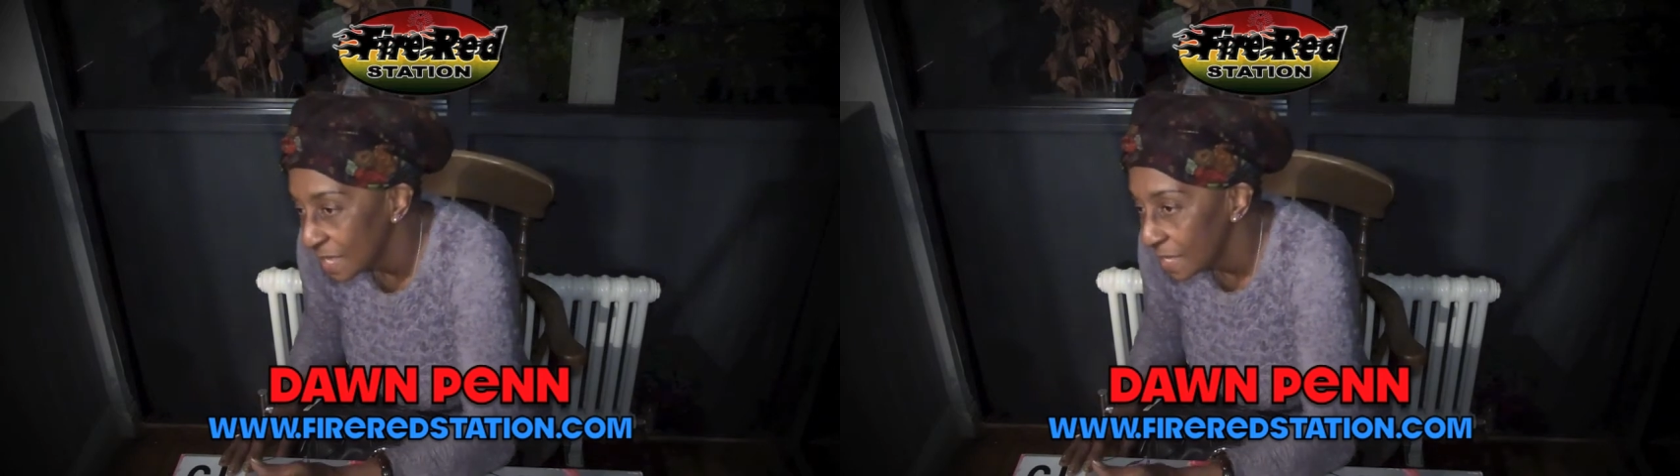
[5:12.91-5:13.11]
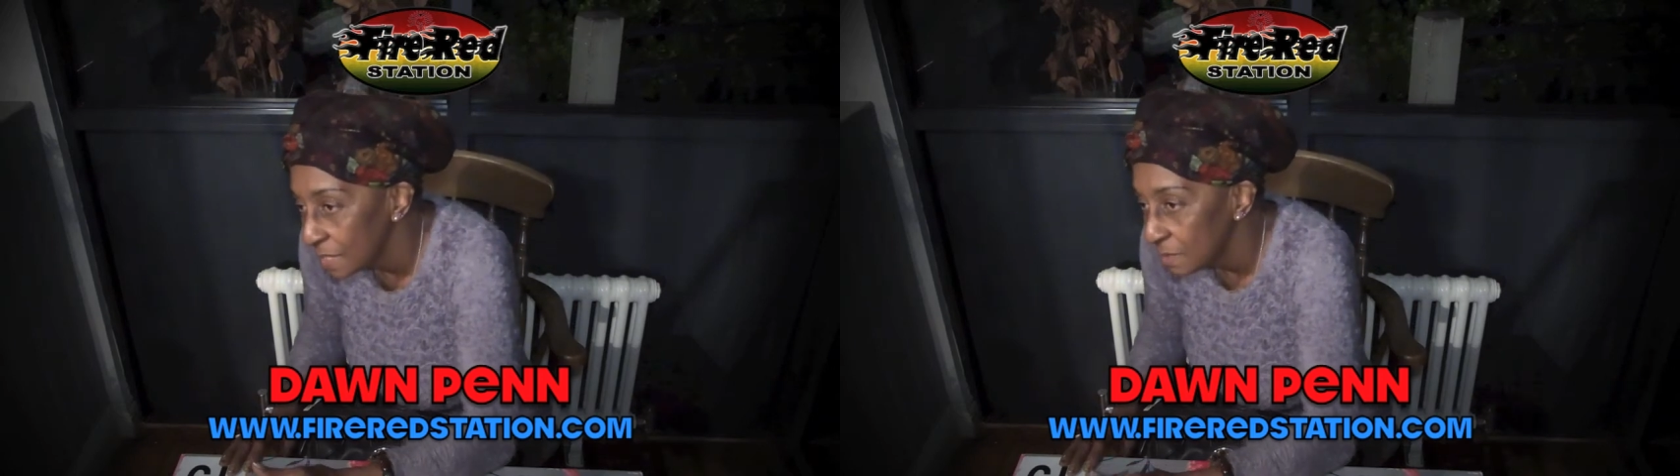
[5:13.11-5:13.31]

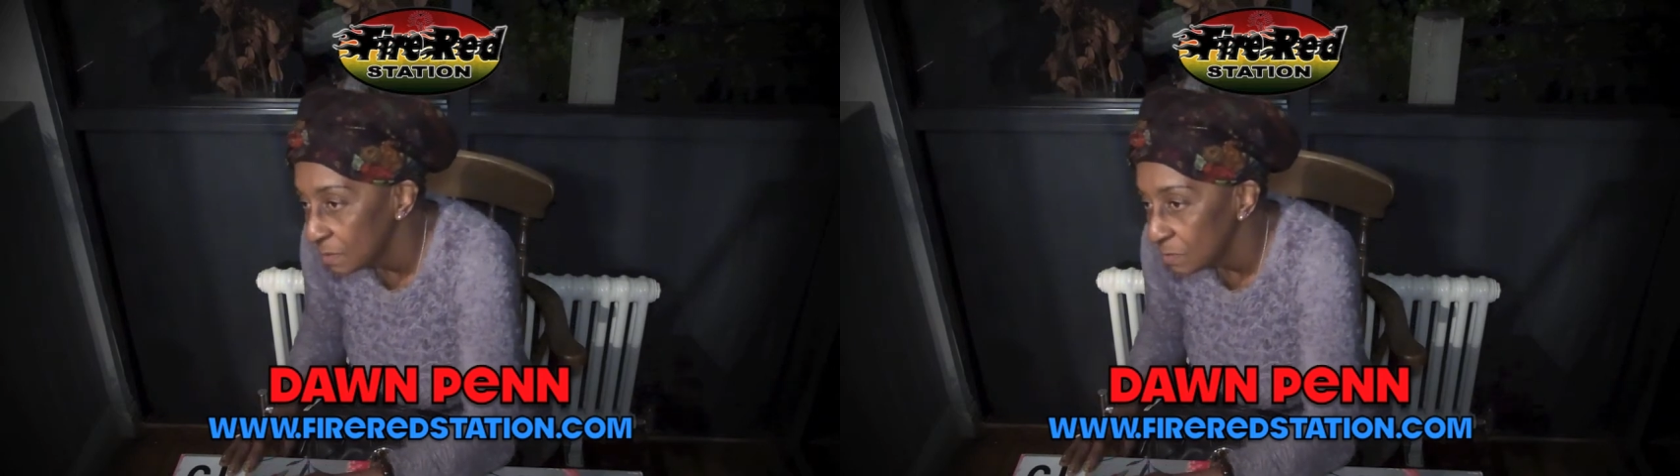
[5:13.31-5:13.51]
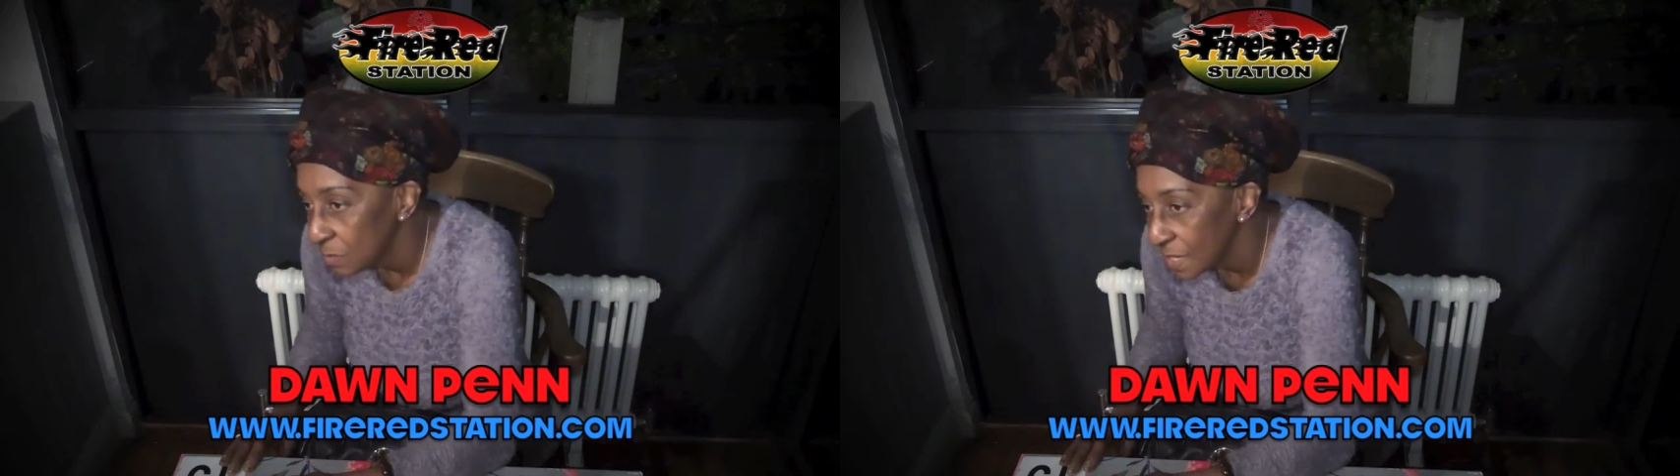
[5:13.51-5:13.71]

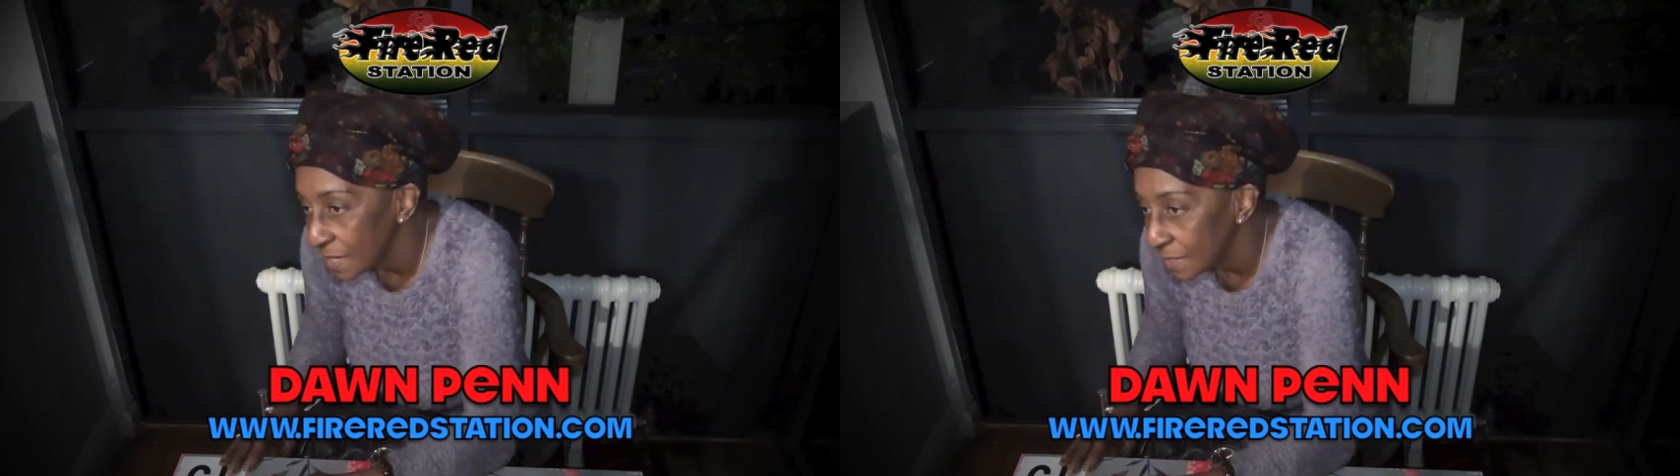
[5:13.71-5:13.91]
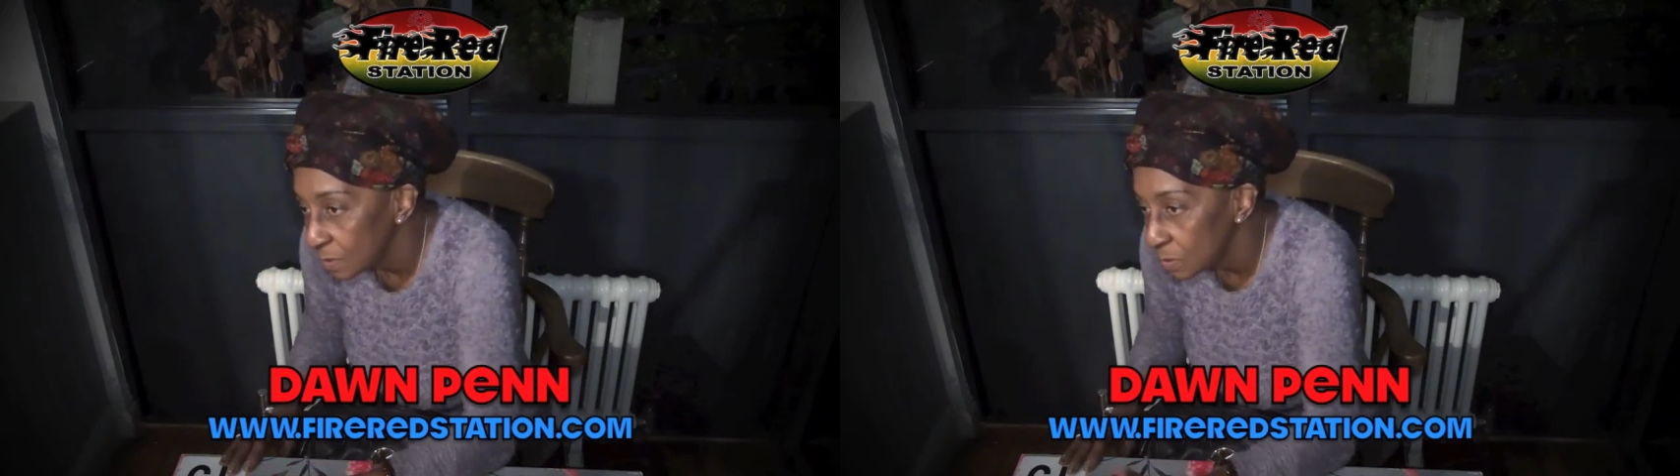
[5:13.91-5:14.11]
and we
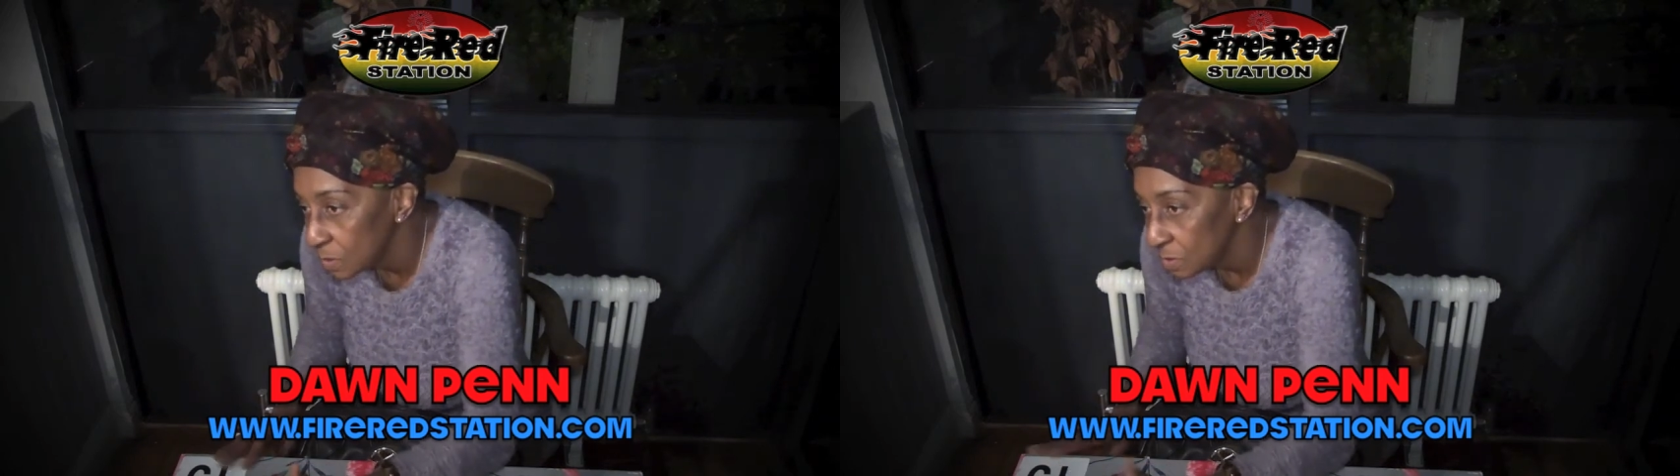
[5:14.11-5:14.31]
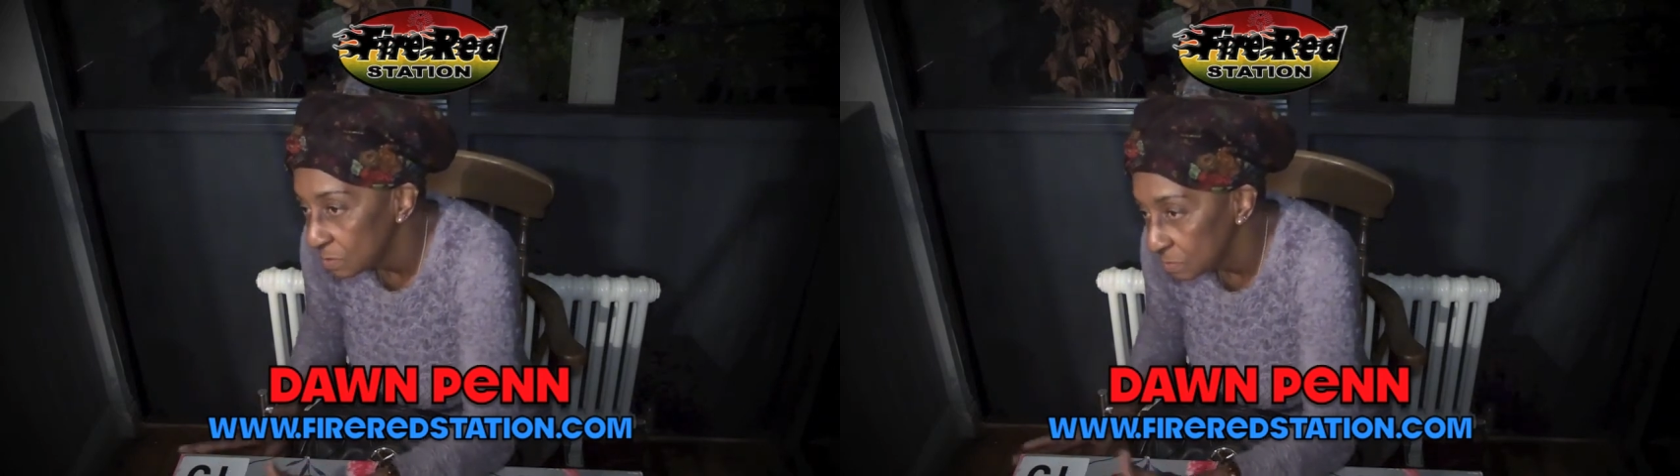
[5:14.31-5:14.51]
had a
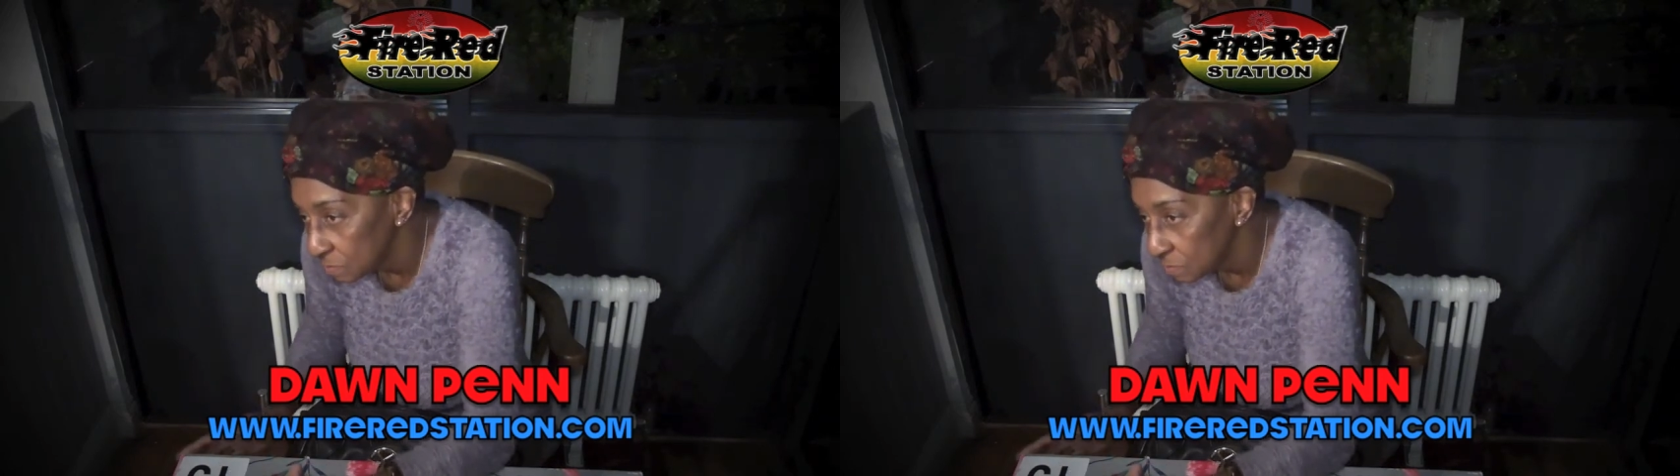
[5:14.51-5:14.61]
good